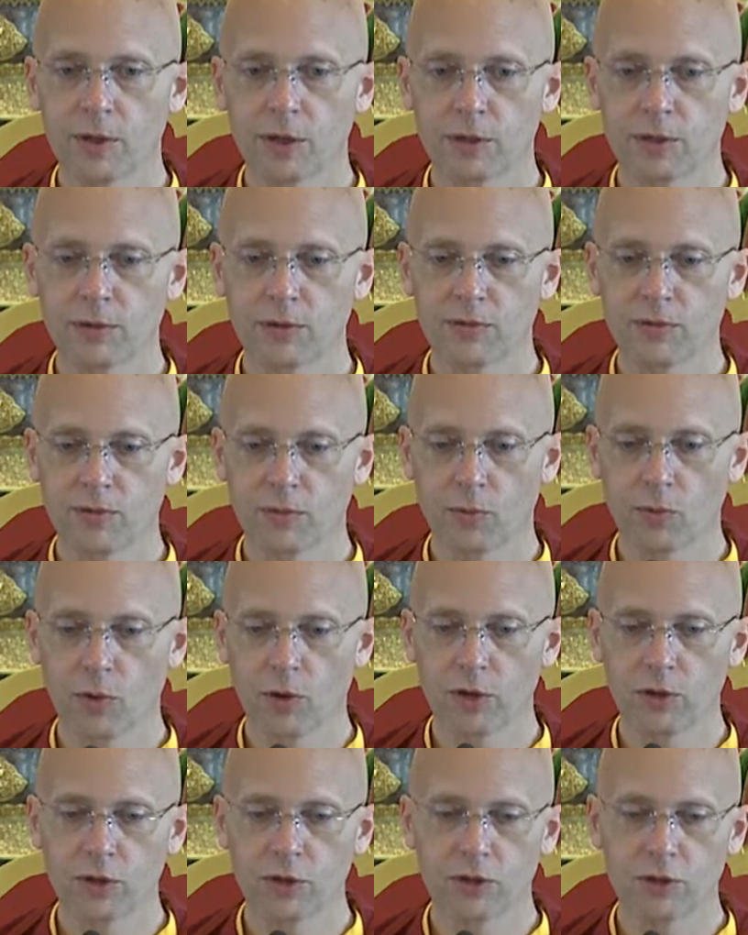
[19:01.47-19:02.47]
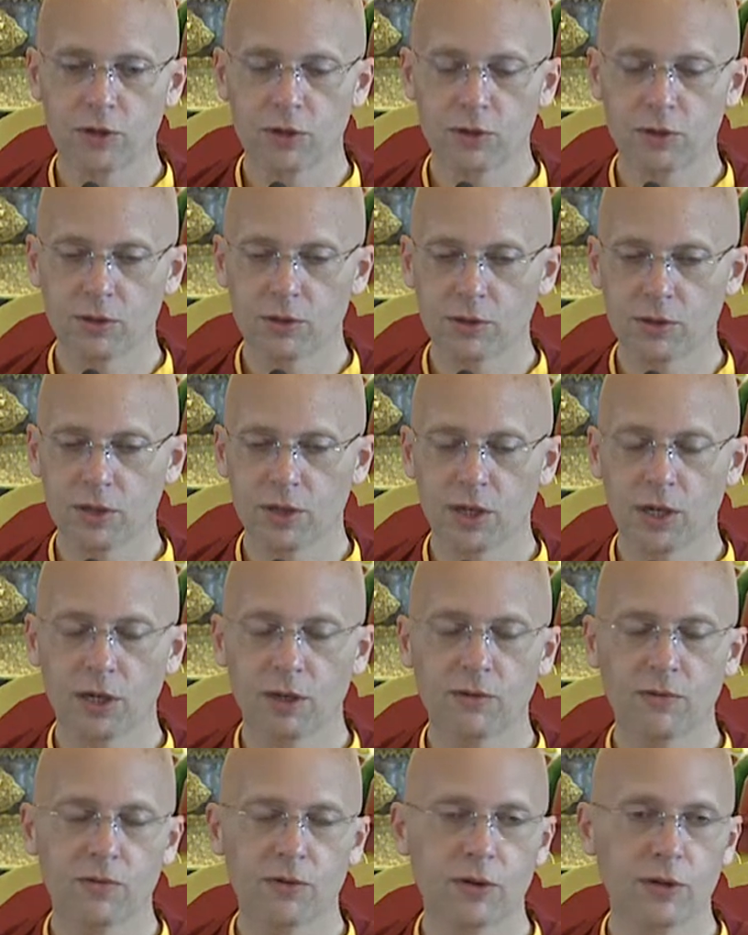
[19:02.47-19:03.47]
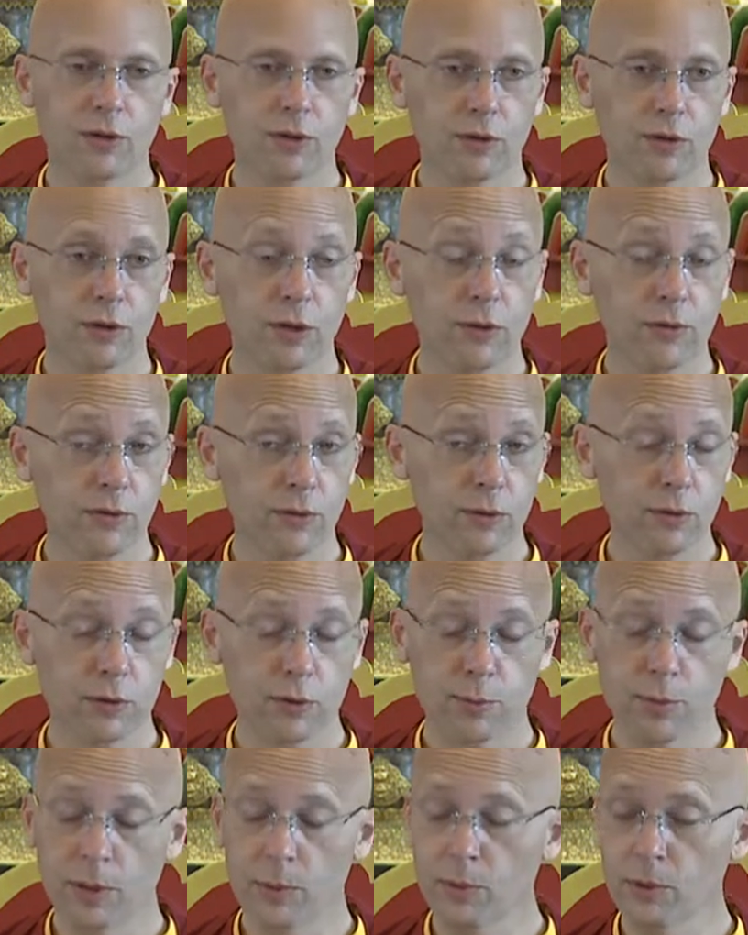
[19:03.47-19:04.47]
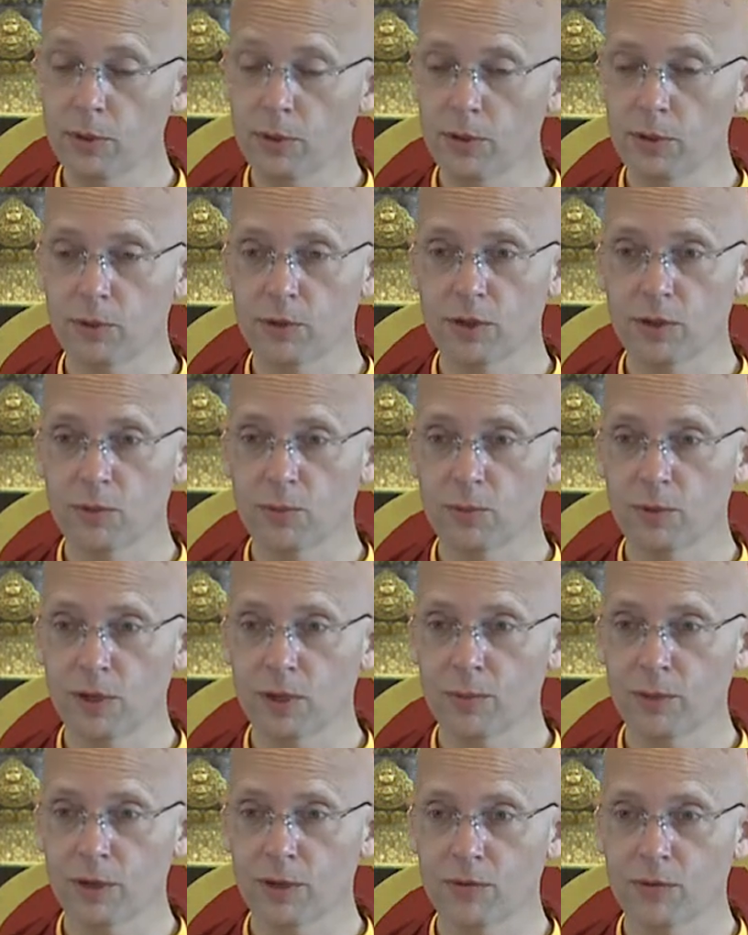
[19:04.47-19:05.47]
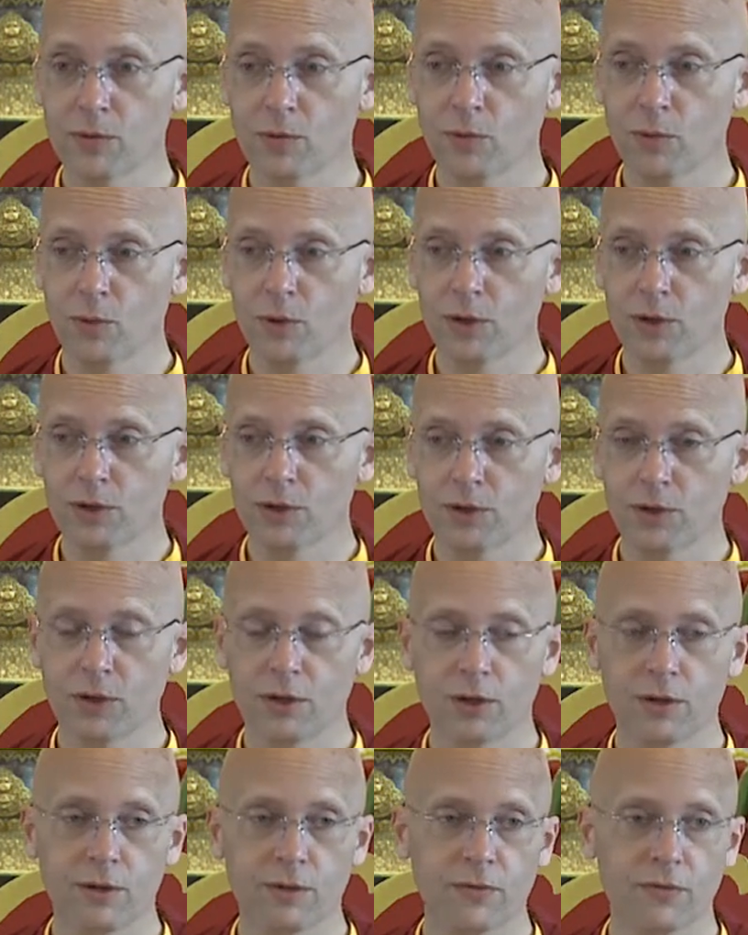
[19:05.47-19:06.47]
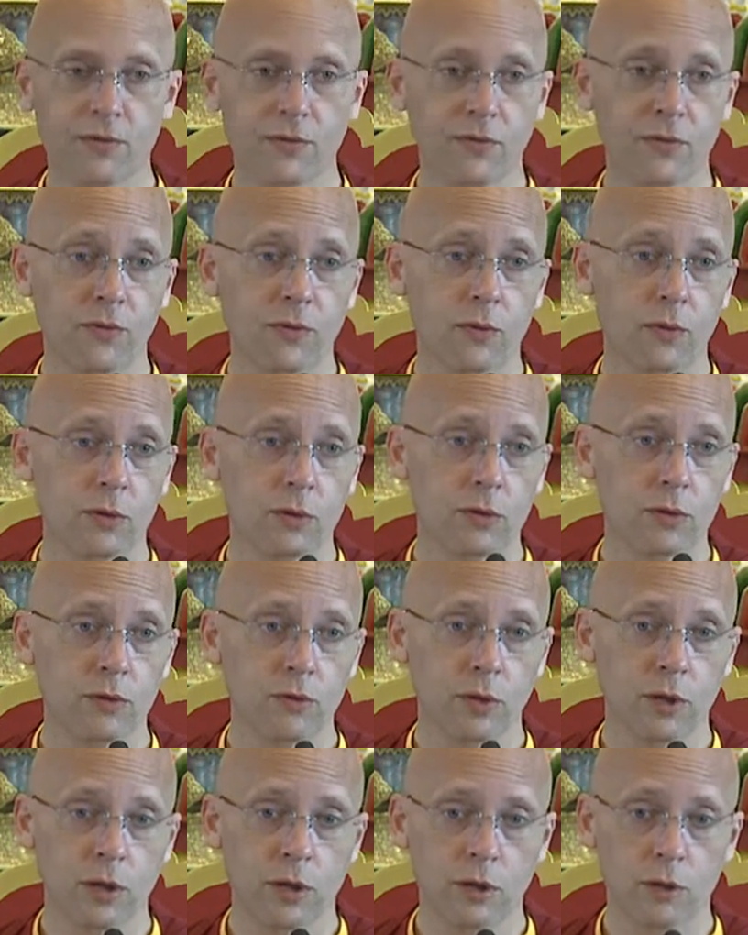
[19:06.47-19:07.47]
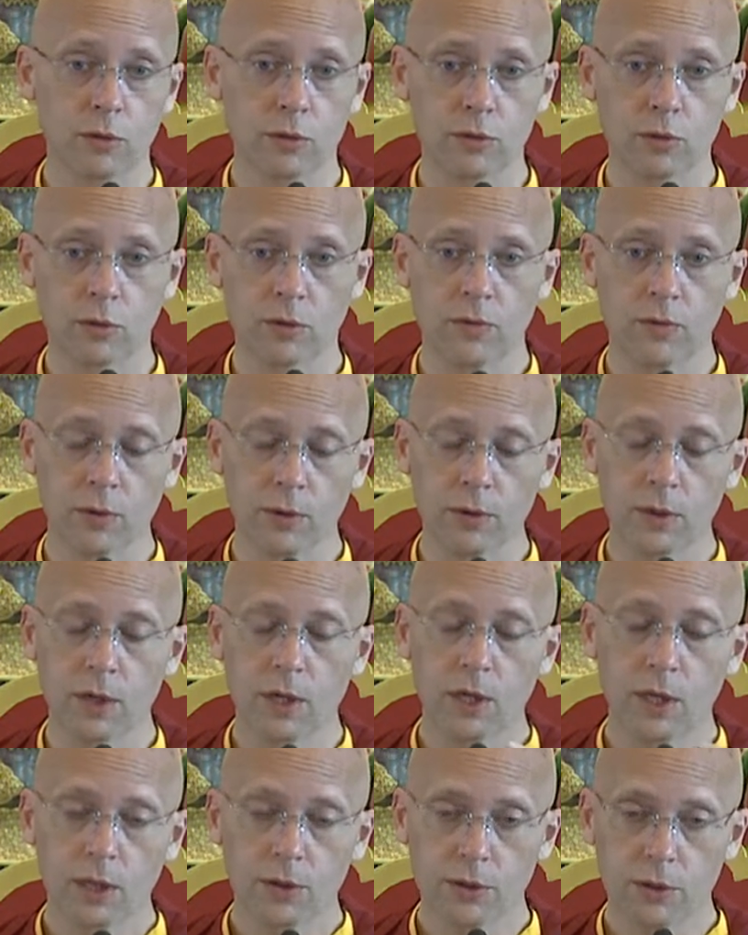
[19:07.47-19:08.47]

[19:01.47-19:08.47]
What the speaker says: out of wanting to gain friends and influence people. It can come out of a want for desire or so forth.